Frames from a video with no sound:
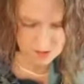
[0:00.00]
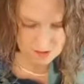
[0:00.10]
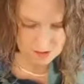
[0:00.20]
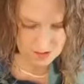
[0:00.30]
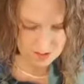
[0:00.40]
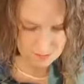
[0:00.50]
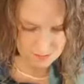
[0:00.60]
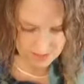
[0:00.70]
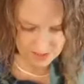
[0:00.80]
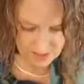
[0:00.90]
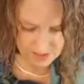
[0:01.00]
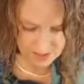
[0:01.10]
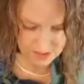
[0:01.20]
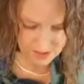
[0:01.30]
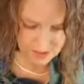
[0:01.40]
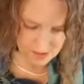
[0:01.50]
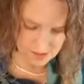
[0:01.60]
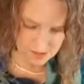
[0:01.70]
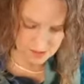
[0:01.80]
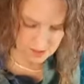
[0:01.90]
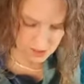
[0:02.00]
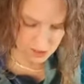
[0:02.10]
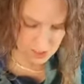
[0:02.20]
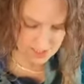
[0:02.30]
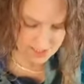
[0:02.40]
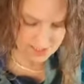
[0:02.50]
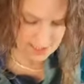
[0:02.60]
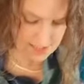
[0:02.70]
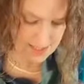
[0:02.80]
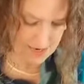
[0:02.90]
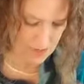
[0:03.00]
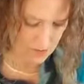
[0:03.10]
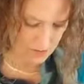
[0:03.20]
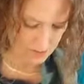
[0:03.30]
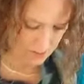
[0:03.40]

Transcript: template, shiny side down. We